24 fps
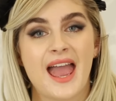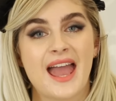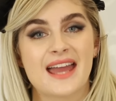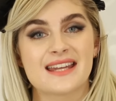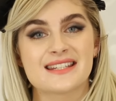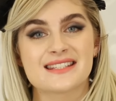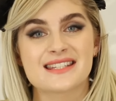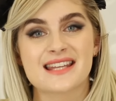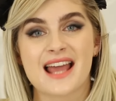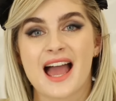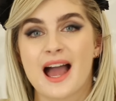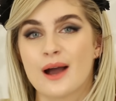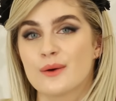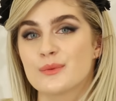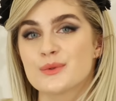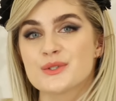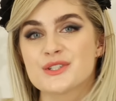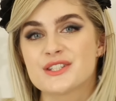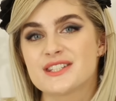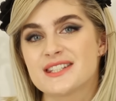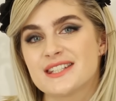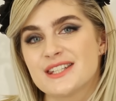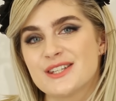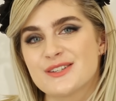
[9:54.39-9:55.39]
And I
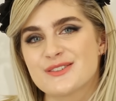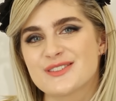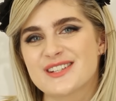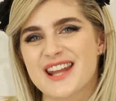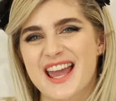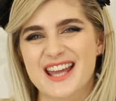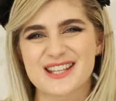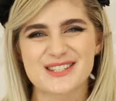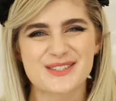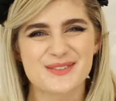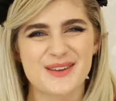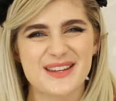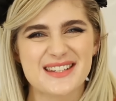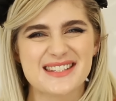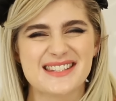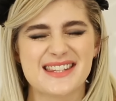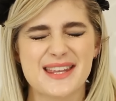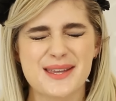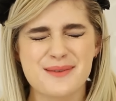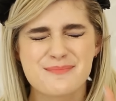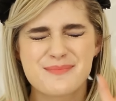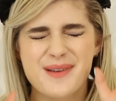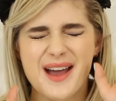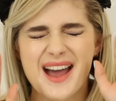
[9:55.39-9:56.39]
will see you next
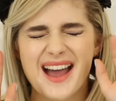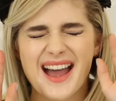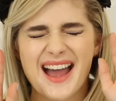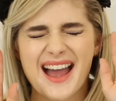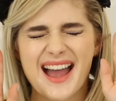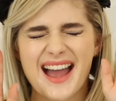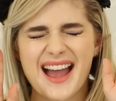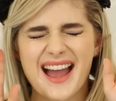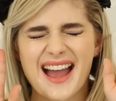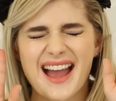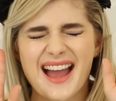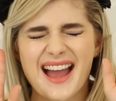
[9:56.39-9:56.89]
Wednesday. Bye!